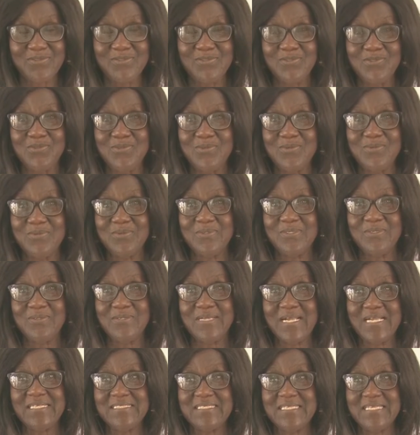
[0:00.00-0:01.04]
do
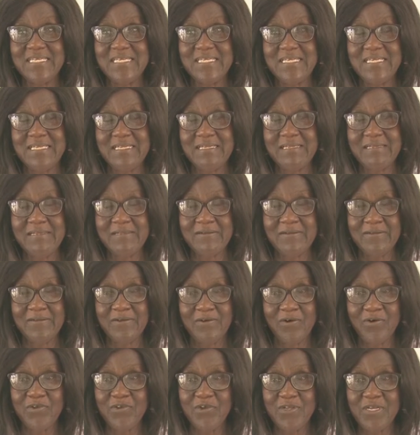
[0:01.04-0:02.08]
look at the
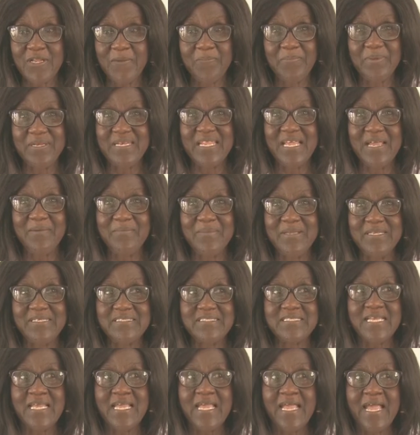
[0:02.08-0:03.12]
onion
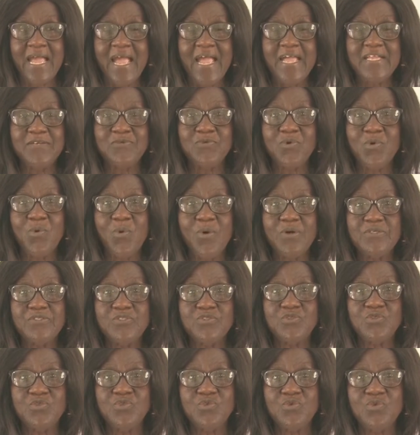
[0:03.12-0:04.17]
epidermis, and we want
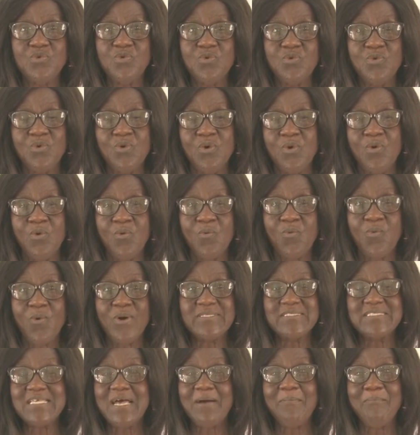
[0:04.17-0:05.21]
to do
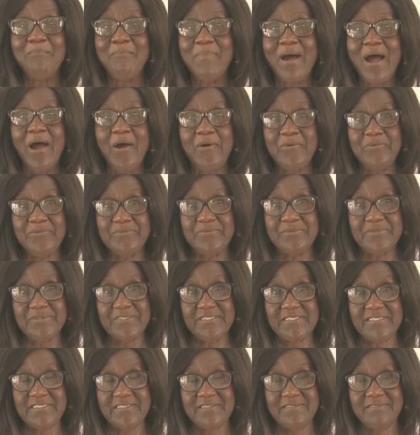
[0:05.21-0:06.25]
water
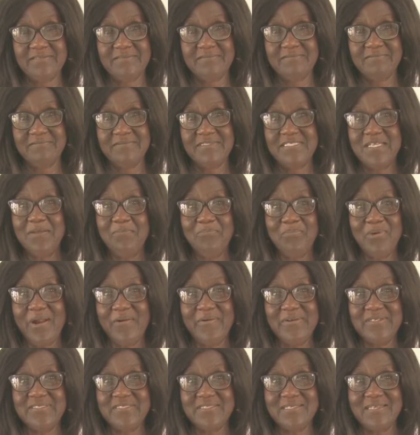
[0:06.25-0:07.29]
mount
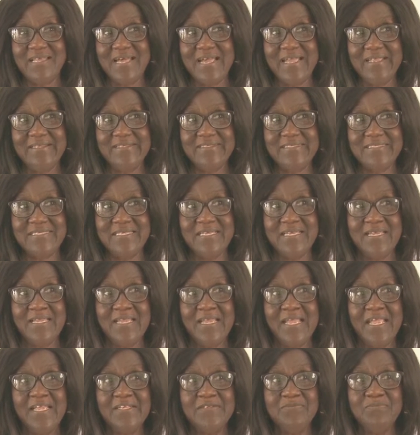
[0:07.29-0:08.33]
temporary slides.
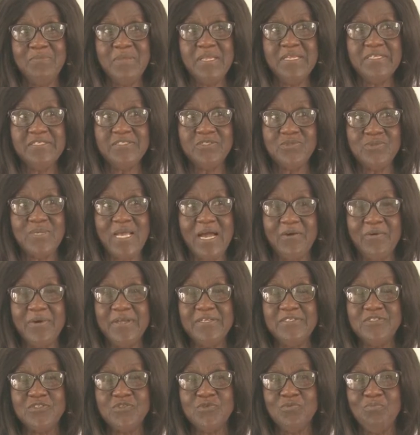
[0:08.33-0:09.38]
It means we are
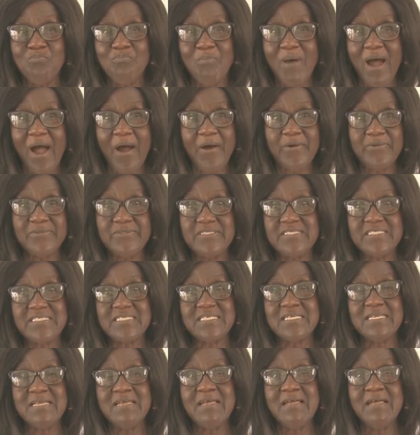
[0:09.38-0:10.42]
going to mount
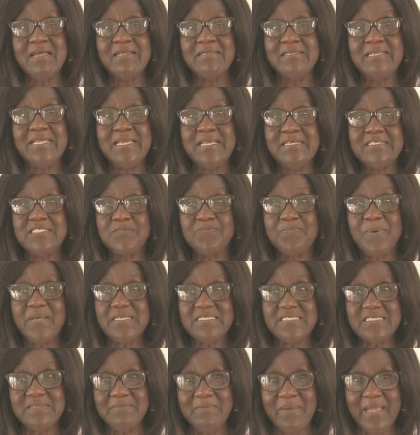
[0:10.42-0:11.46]
the
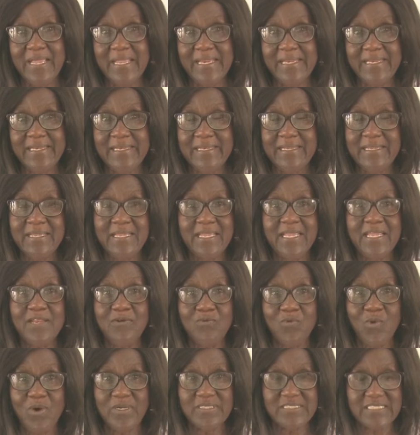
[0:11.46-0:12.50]
specimen
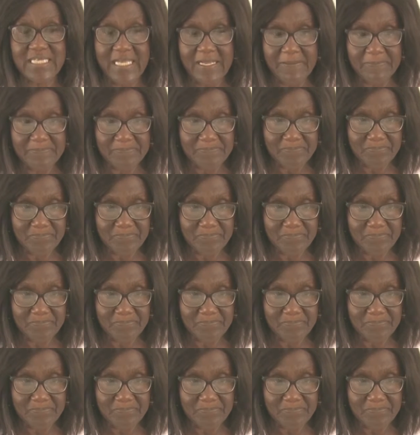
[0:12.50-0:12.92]
in water.